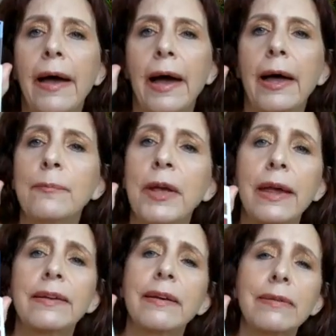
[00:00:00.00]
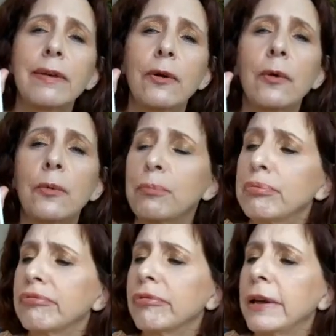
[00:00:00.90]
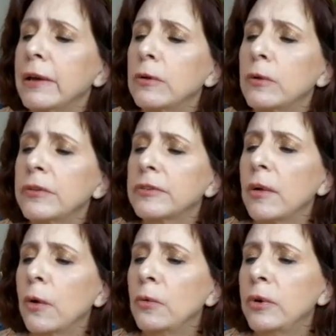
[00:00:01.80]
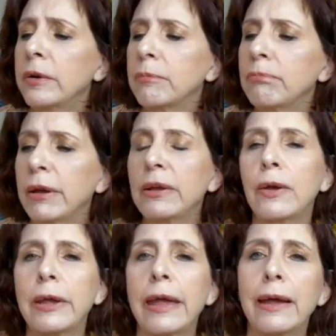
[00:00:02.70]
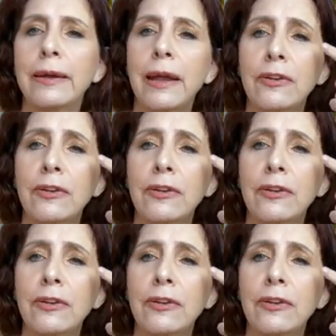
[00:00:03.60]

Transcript: Um, it does go pretty cool toned, but you can,